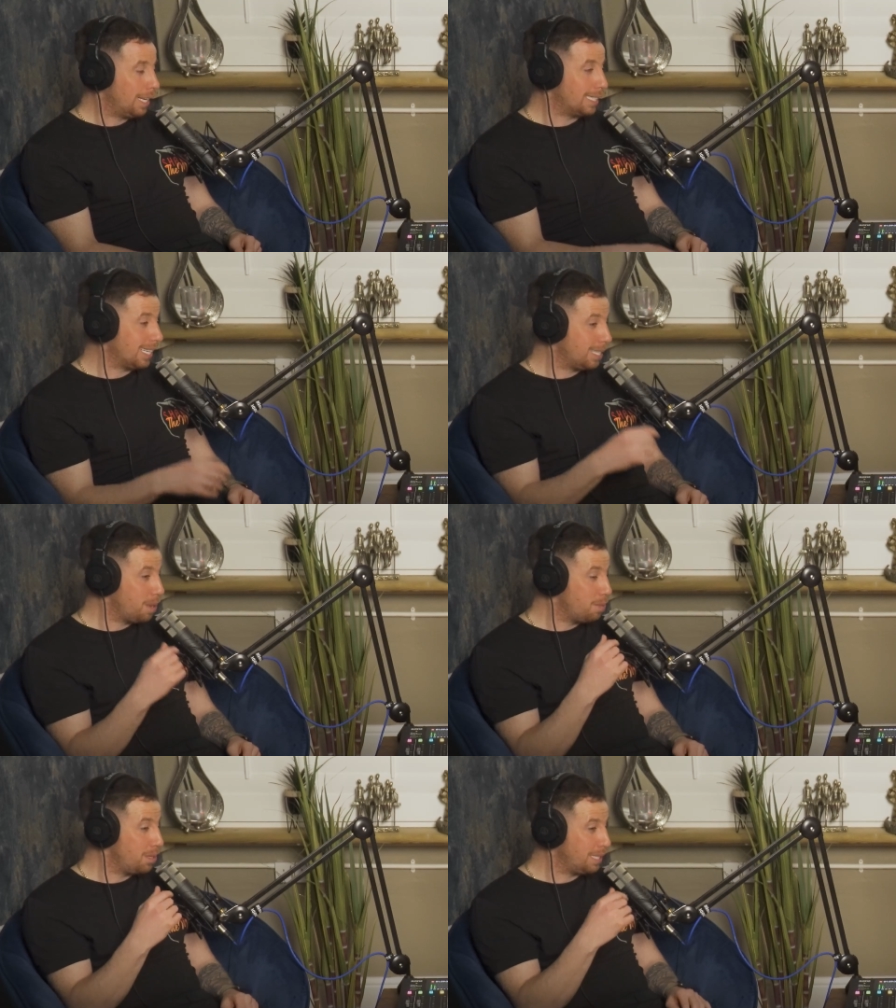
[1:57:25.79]
I
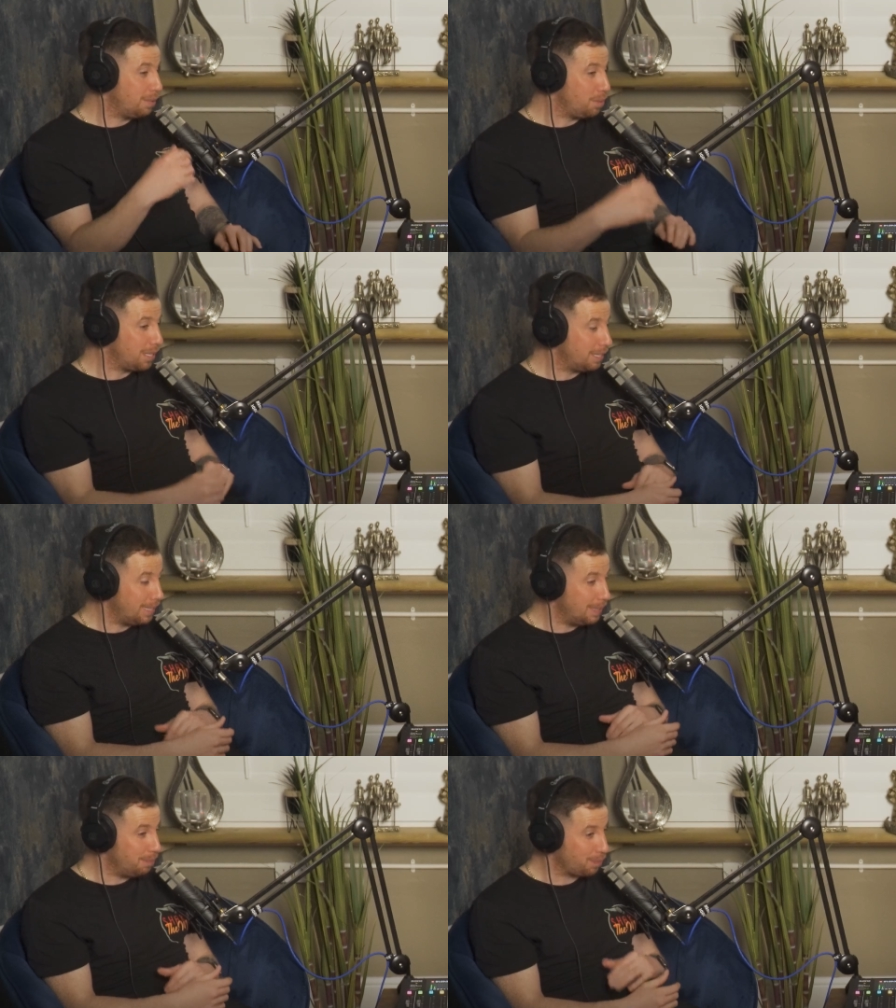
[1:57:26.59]
remember he gave me
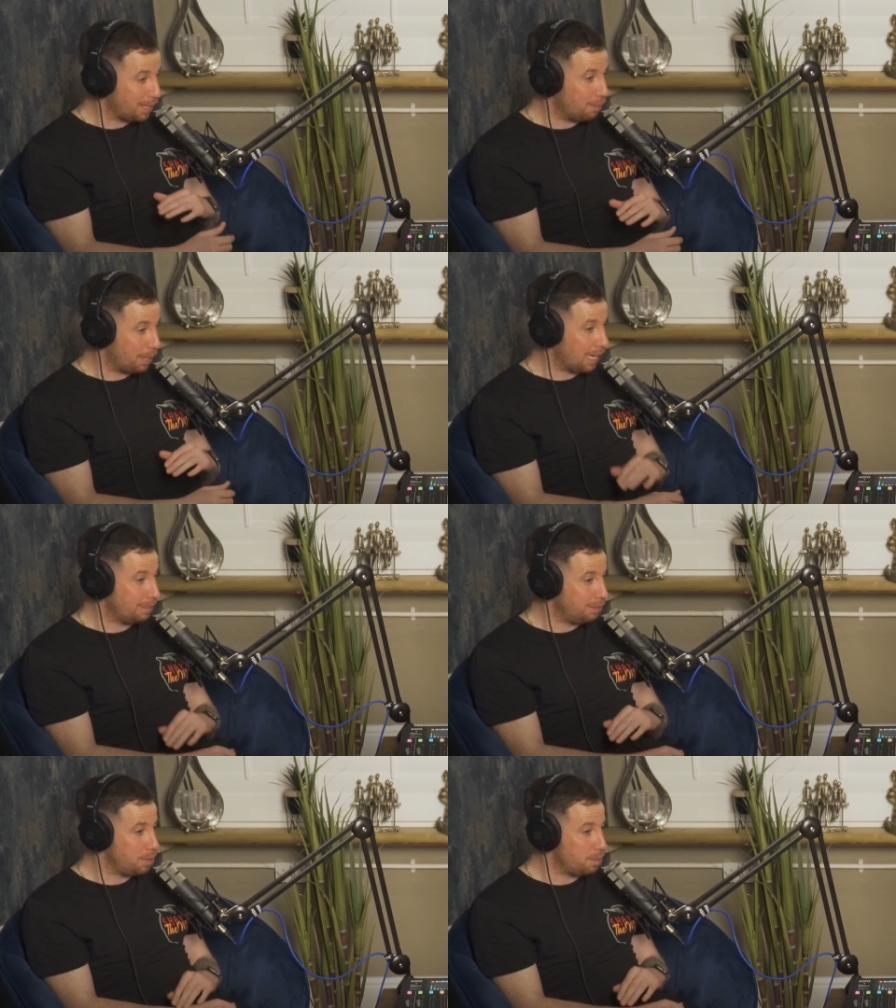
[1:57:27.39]
a
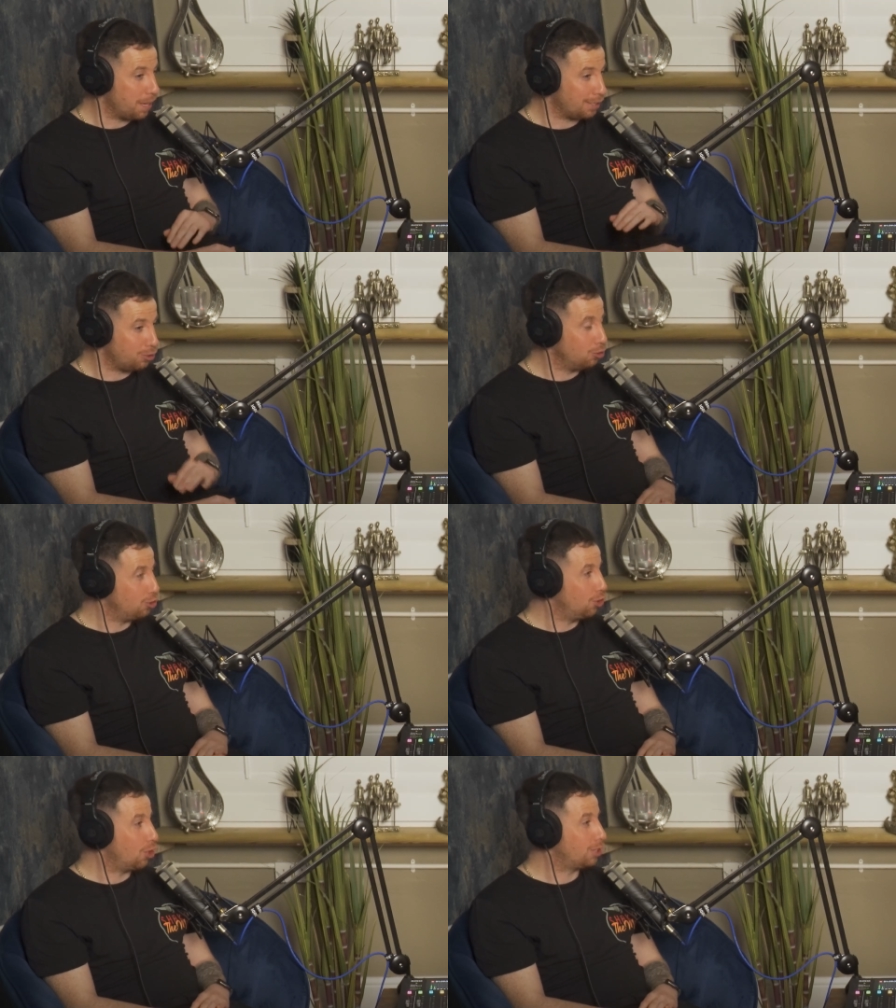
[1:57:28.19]
bracket for me back
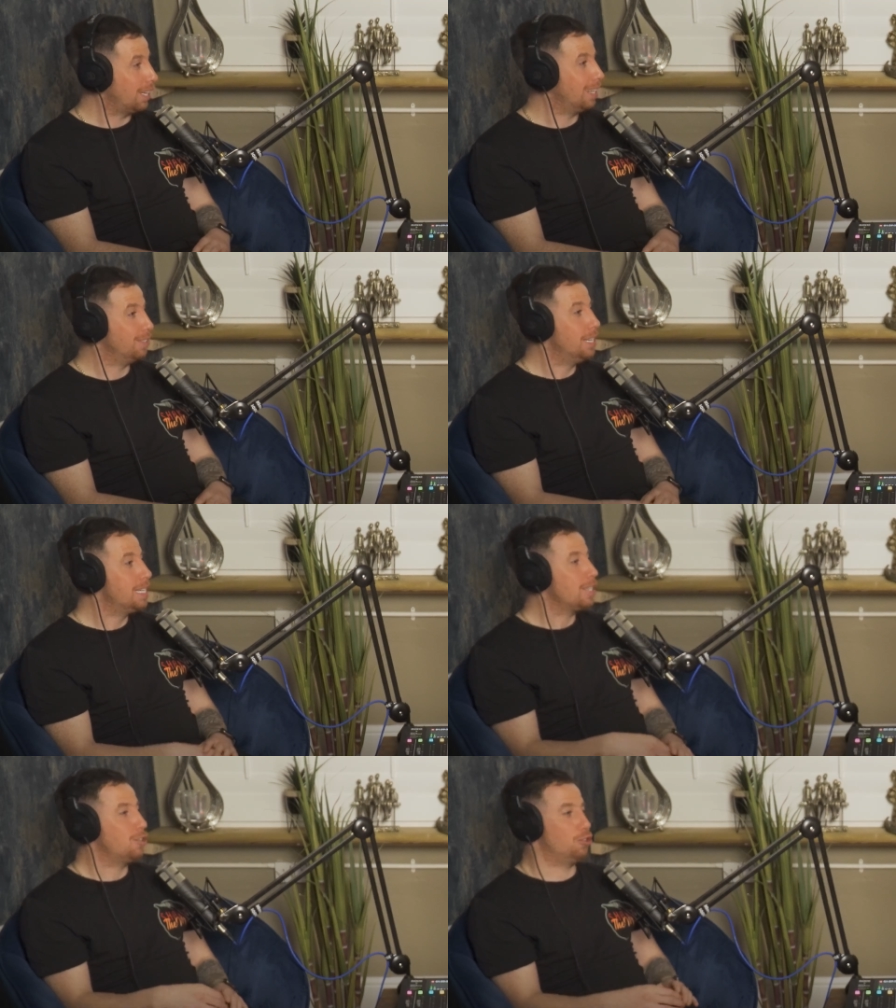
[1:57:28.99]
during lockdown
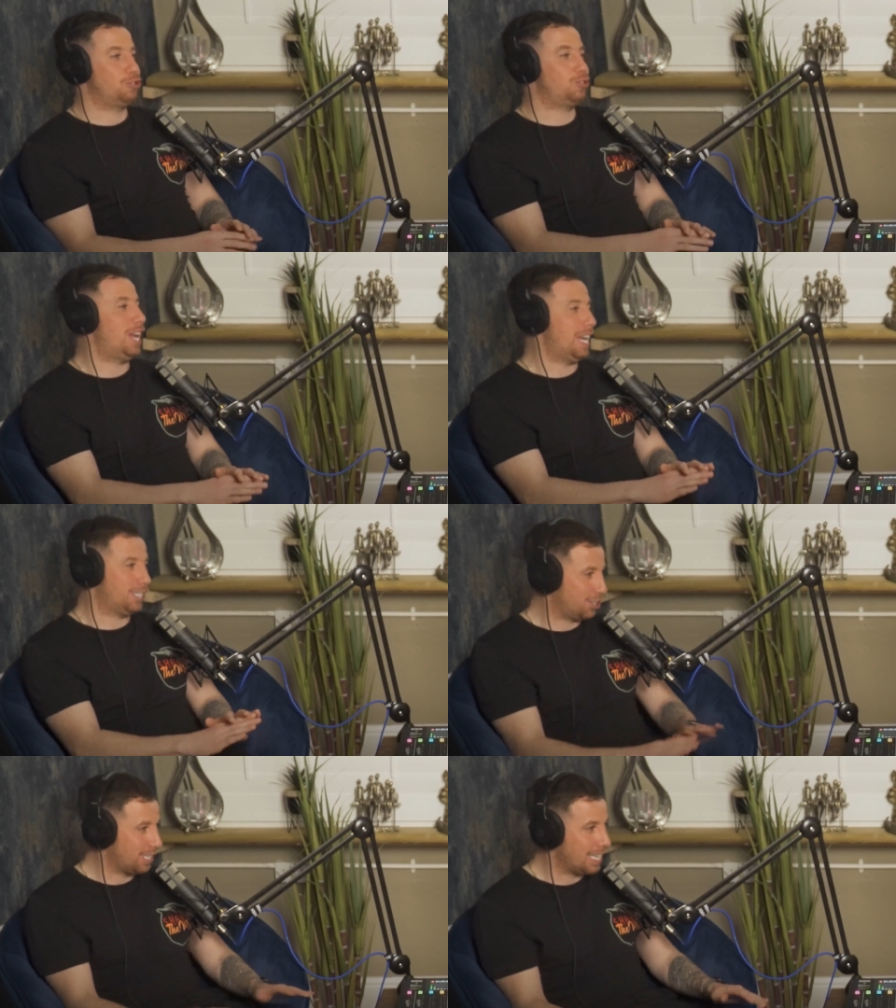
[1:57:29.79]
because
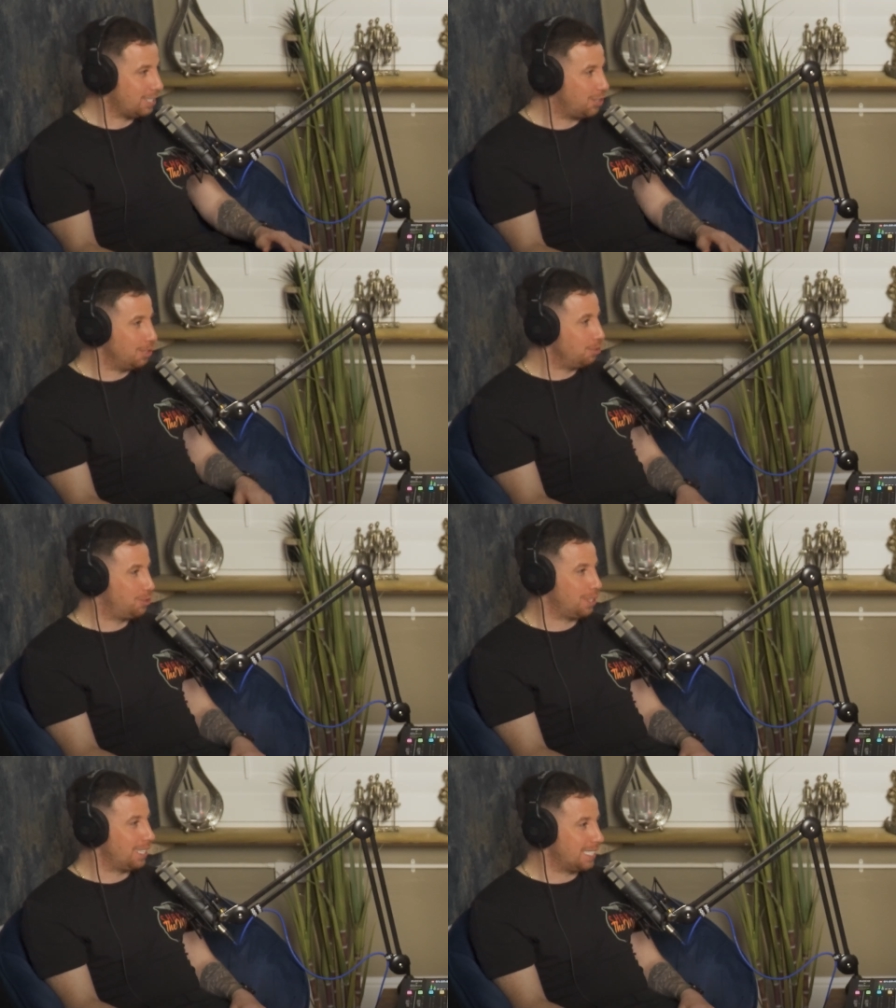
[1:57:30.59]
exercise shit
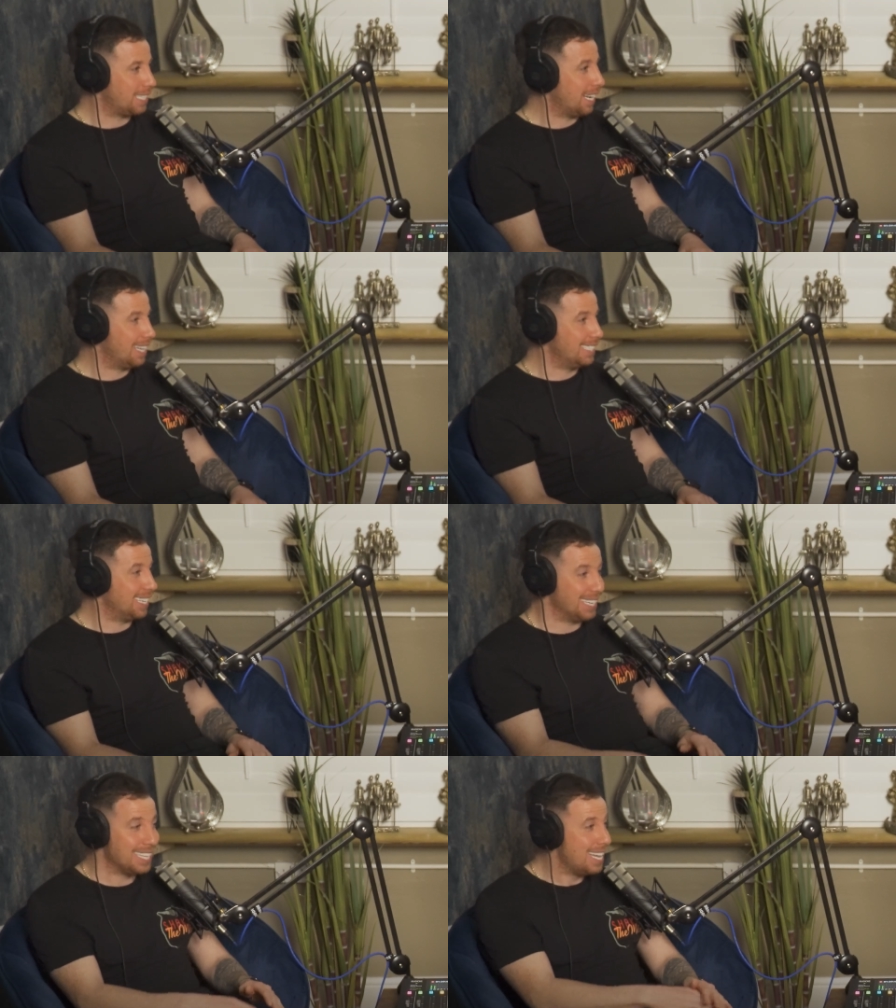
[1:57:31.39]
was for like
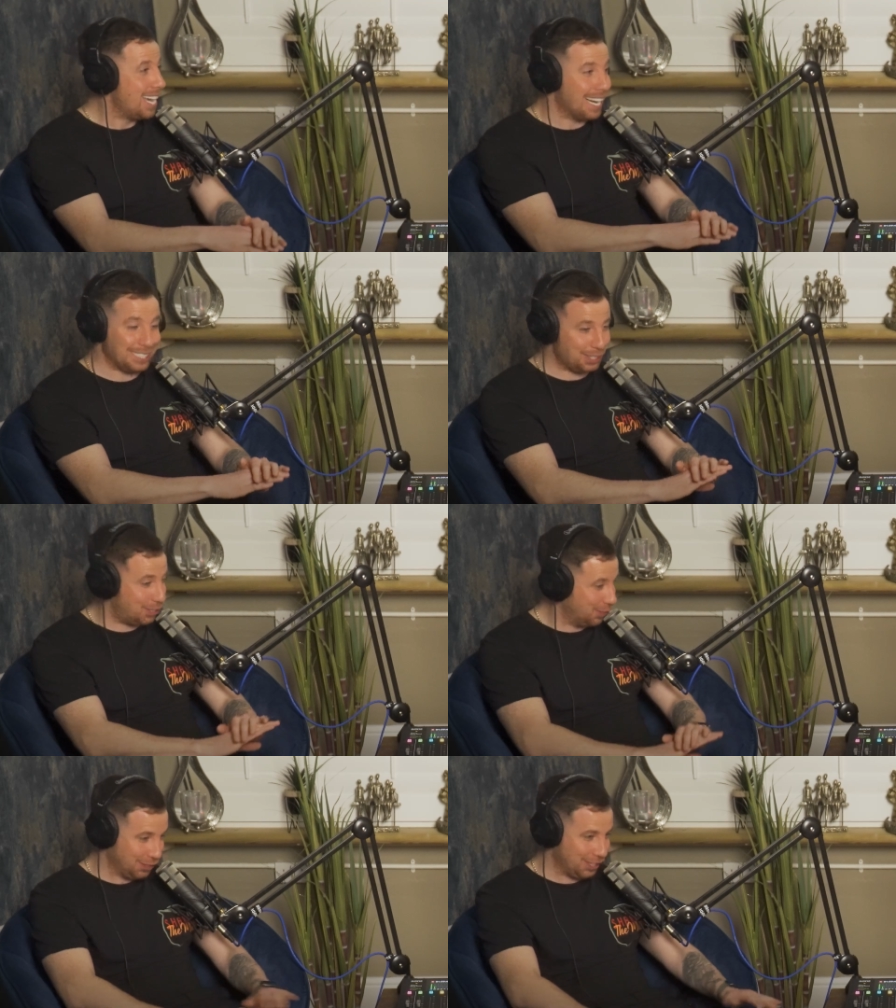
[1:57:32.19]
crackheads, lad, and you
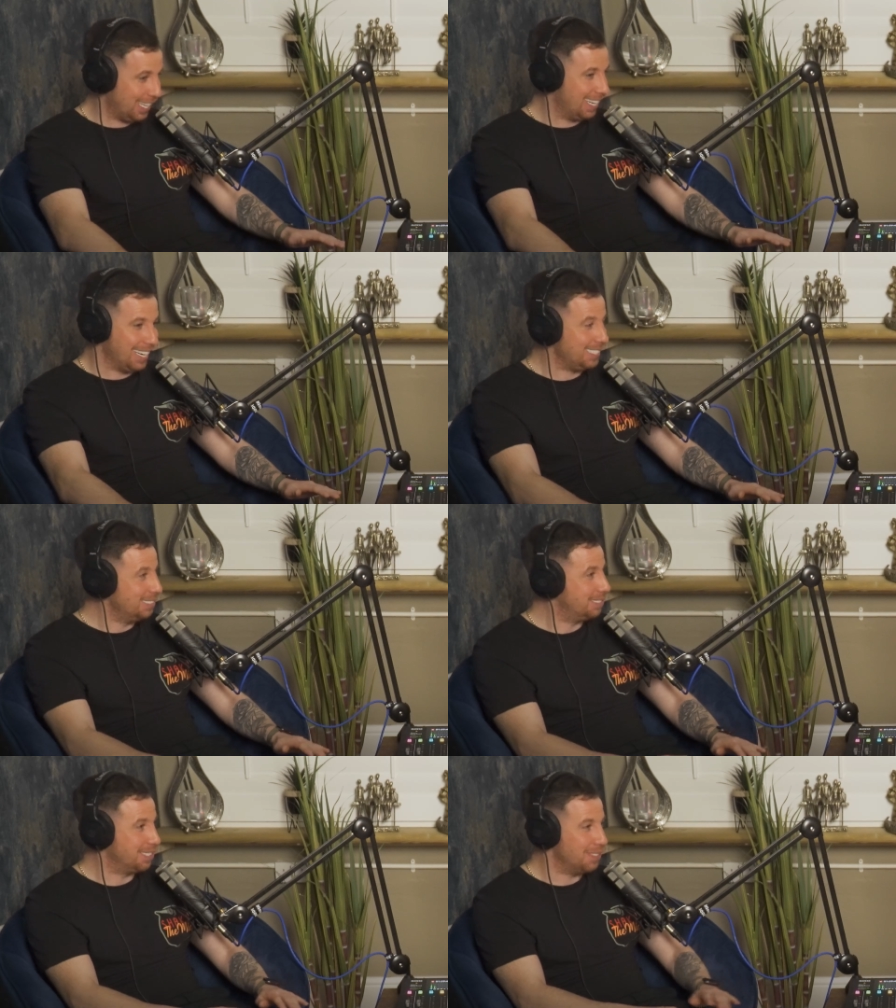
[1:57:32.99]
couldn't get
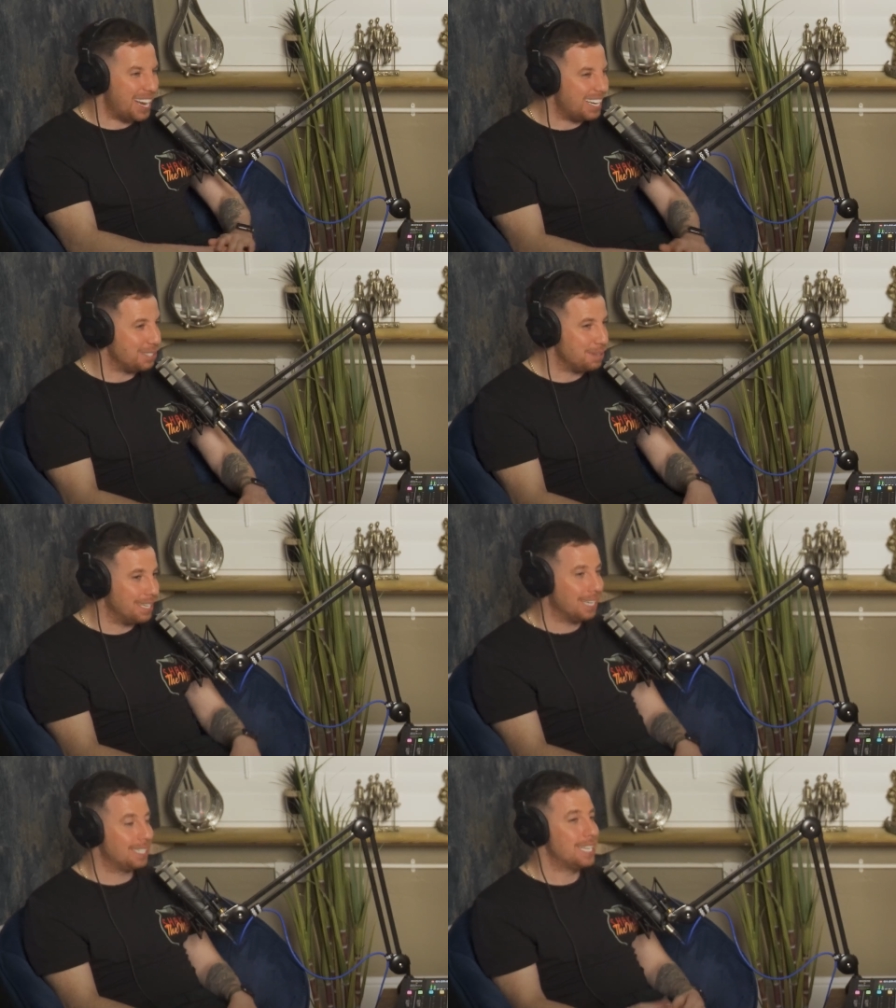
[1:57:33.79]
anything from
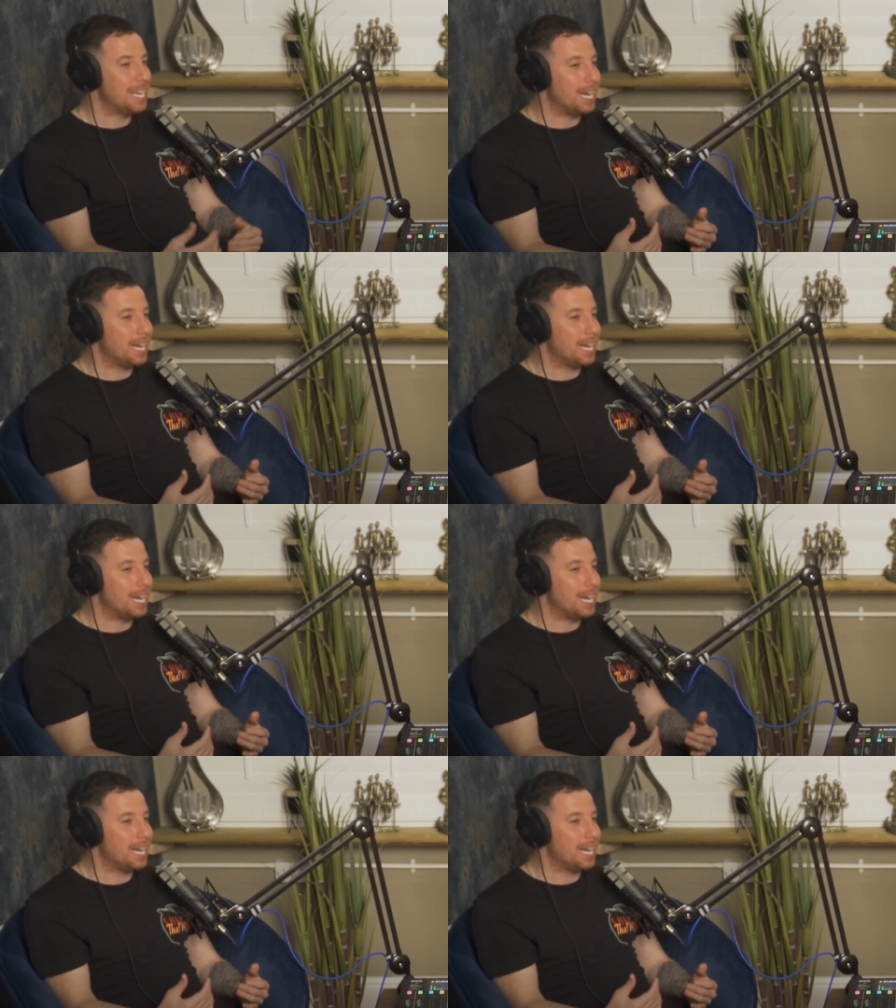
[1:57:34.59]
anywhere, lad.